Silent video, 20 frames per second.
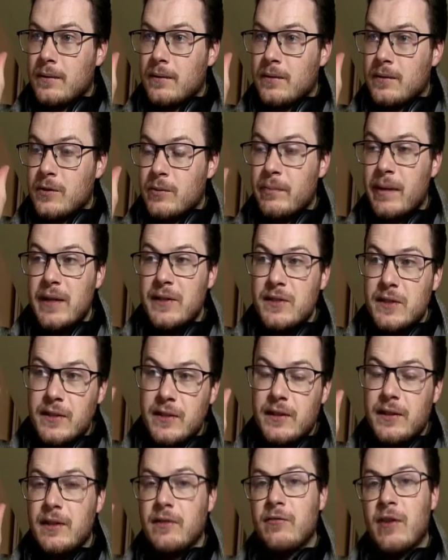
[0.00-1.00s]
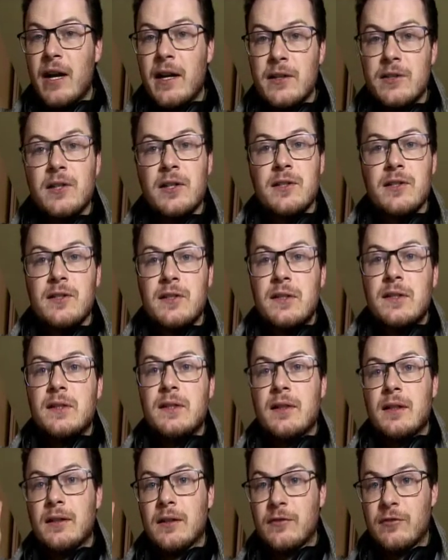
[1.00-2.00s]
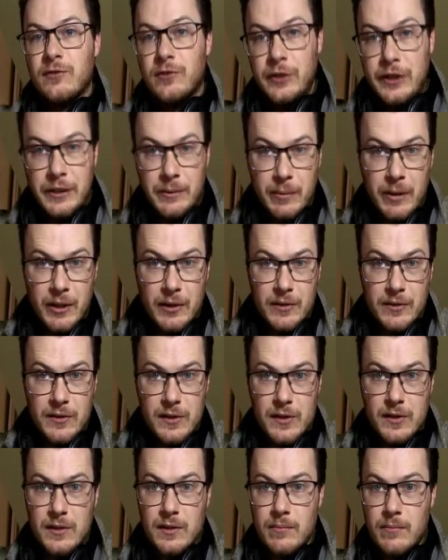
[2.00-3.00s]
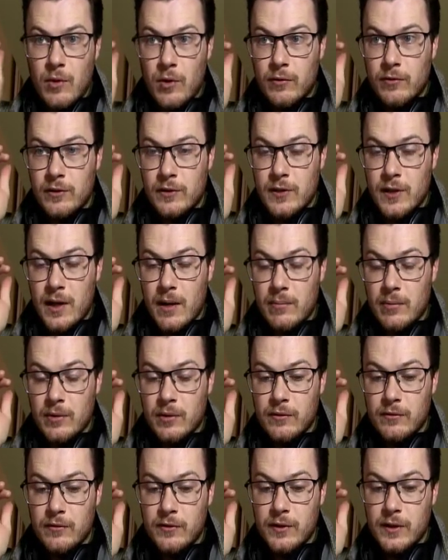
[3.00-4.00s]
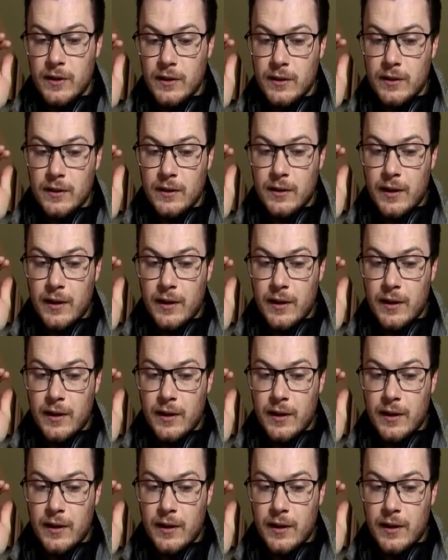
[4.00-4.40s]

So basically the advantage I see in the Freak barrel system over top of the